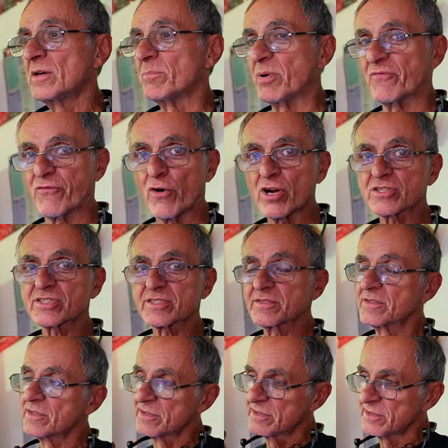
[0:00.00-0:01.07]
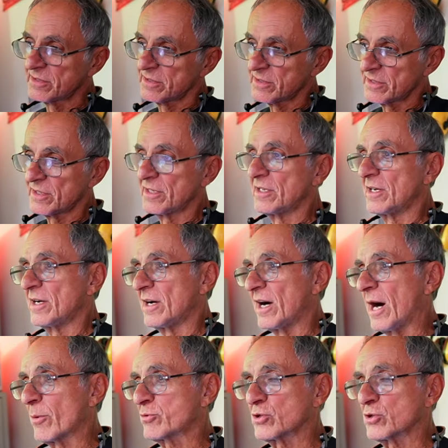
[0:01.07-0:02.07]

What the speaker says: But first, I'm